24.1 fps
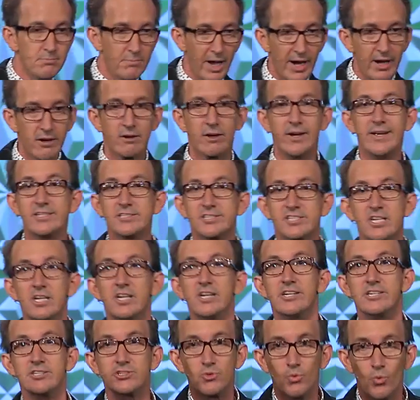my
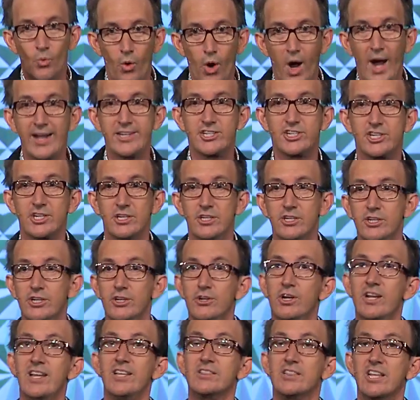grandson is watching
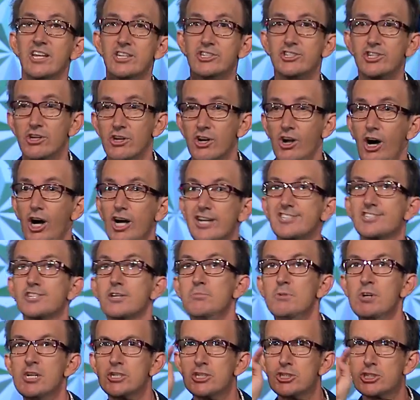you. He thinks you're awesome.